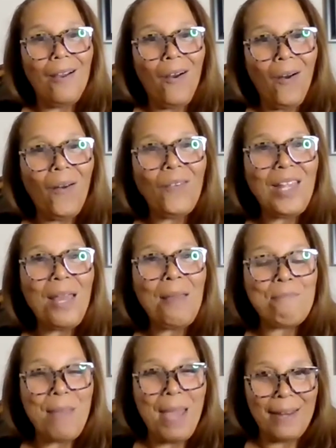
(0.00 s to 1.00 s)
All
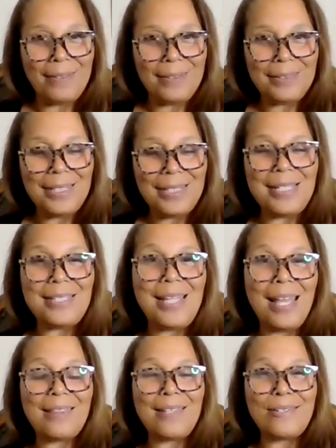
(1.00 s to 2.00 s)
that matters is
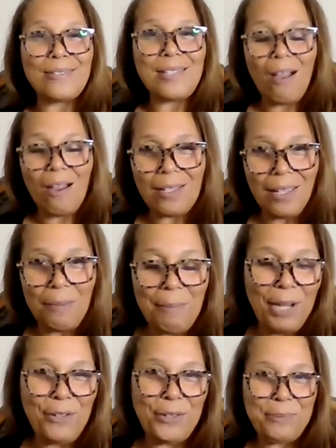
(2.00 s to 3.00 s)
that they're talking
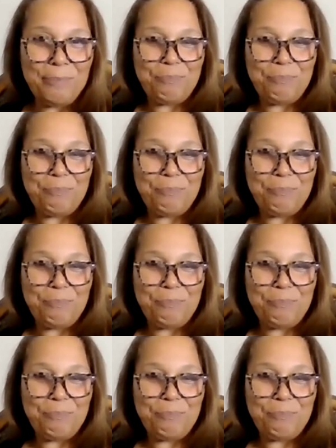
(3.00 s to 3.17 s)
about you.